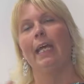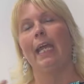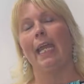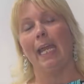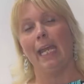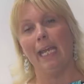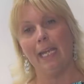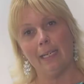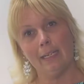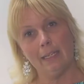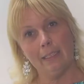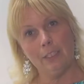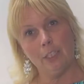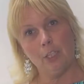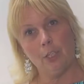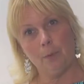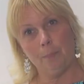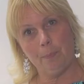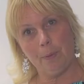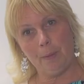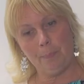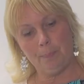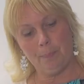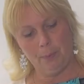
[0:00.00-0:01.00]
and I know
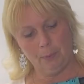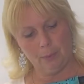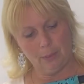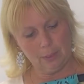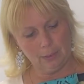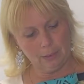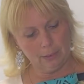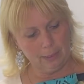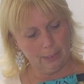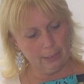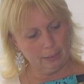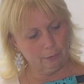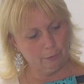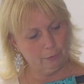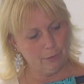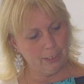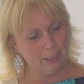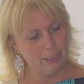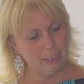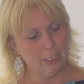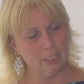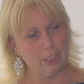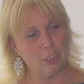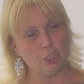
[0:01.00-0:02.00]
people collect
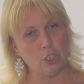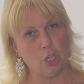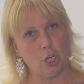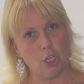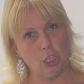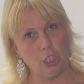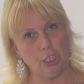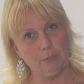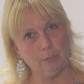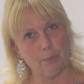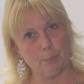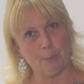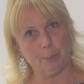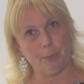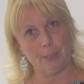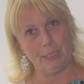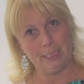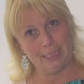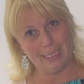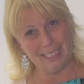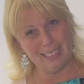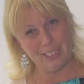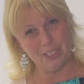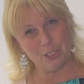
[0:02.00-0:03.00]
vintage all over
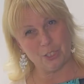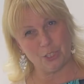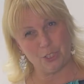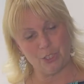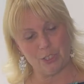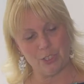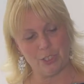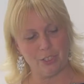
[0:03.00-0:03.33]
print t-shirts.